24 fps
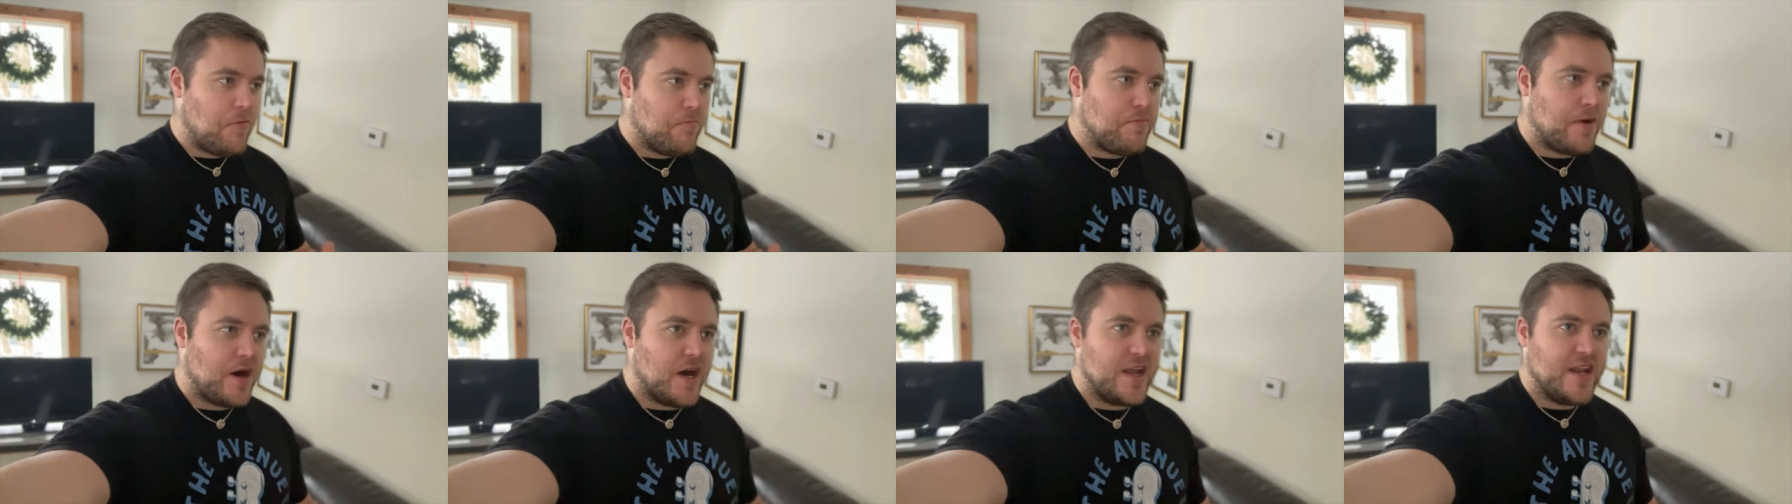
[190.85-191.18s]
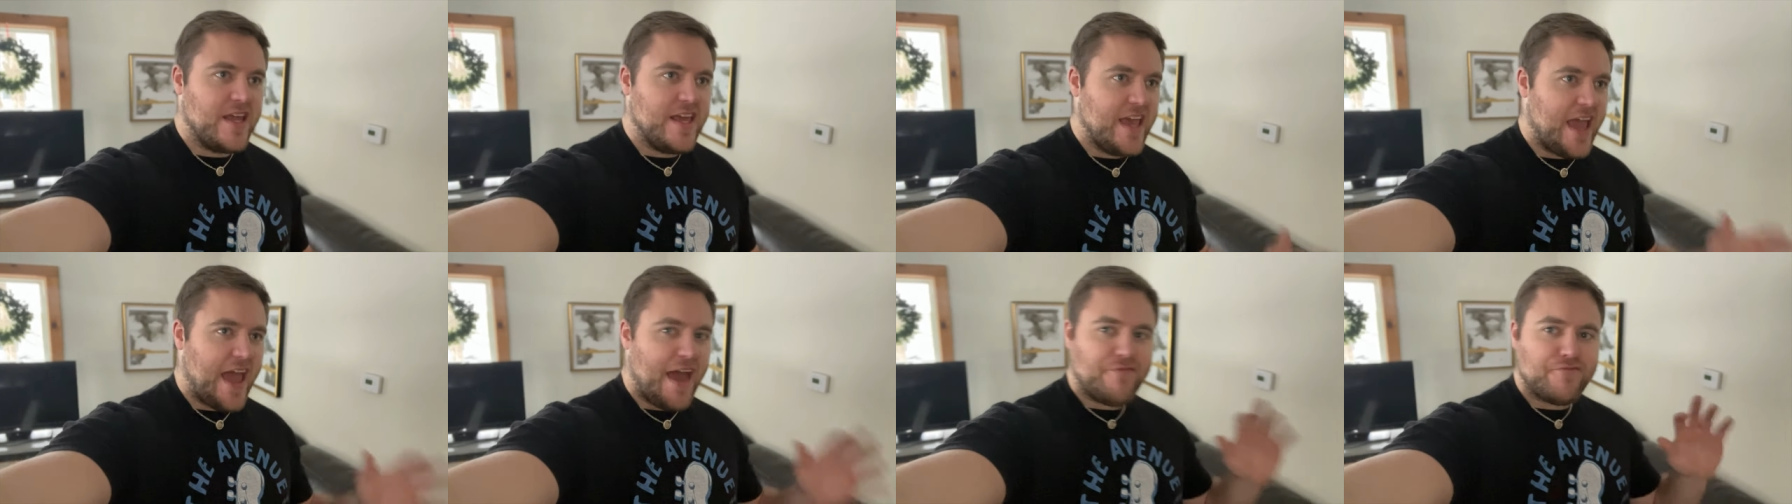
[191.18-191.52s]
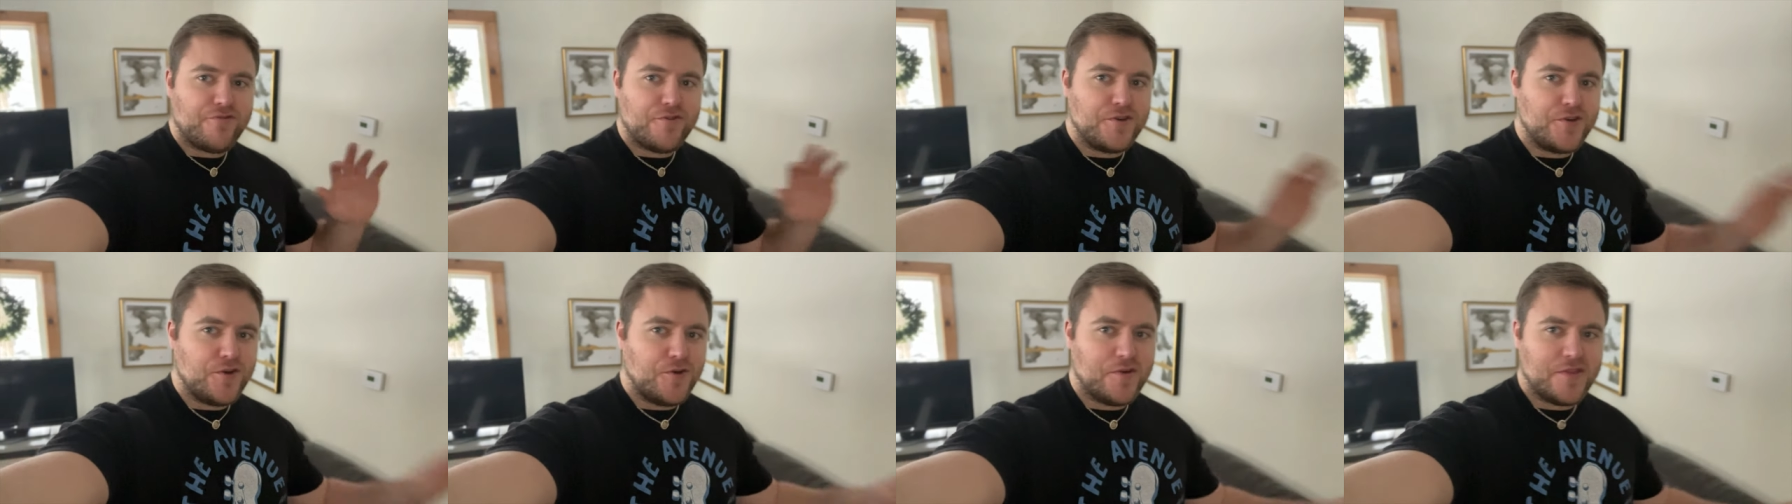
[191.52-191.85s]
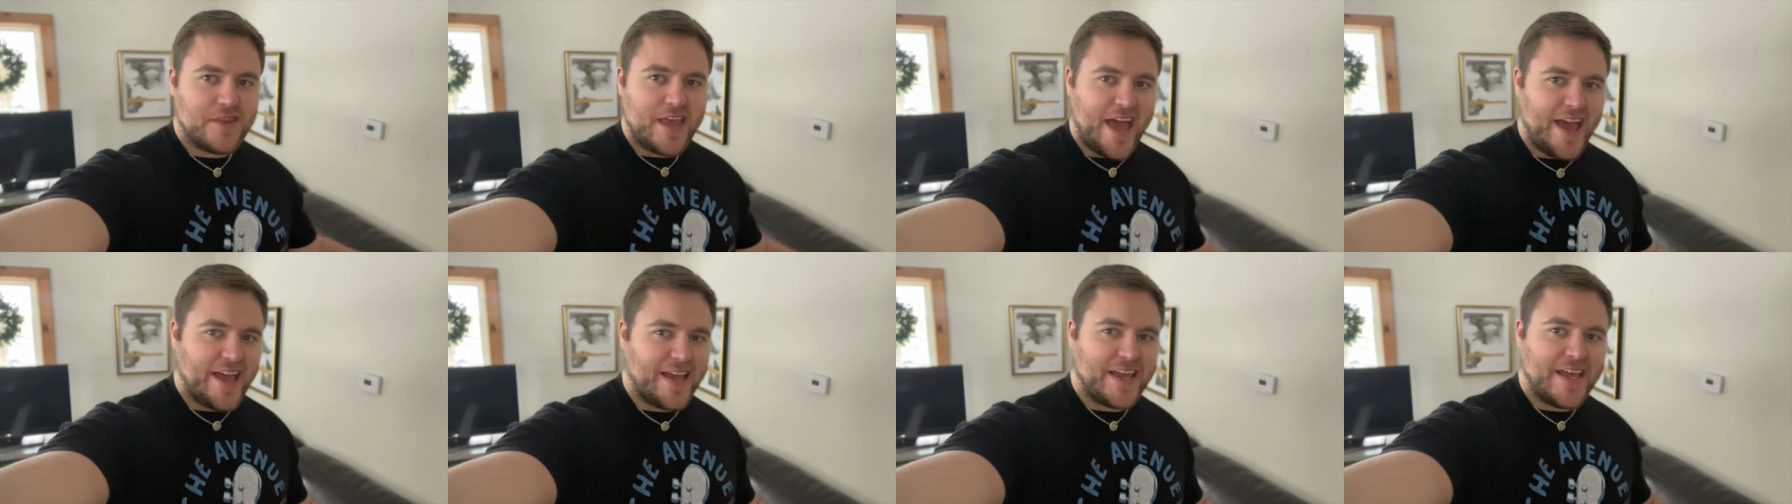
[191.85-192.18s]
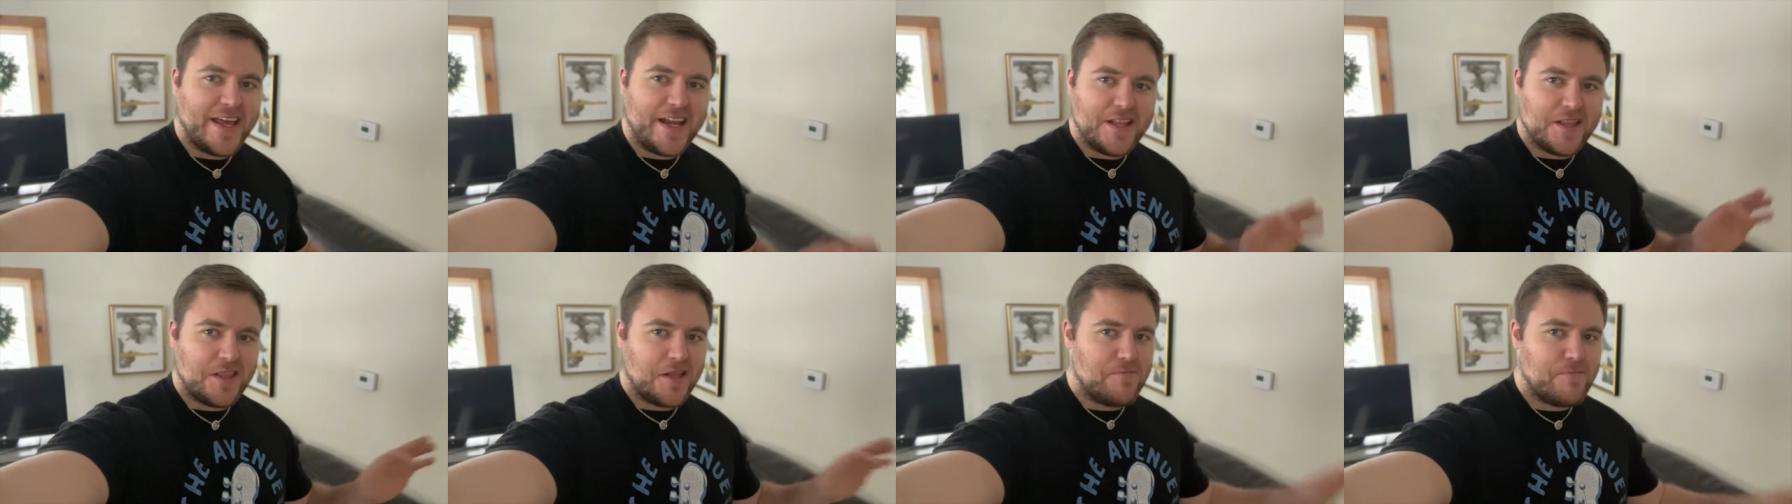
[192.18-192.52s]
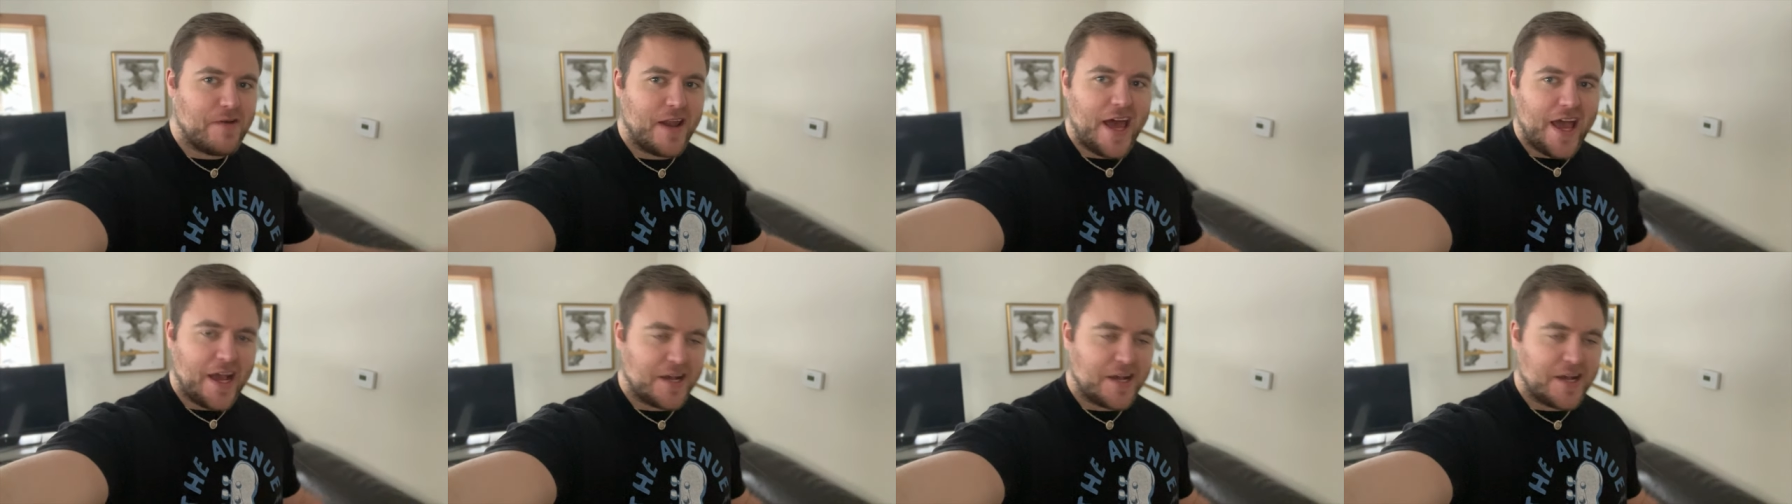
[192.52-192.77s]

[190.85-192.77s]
but after doing that and getting a little bit of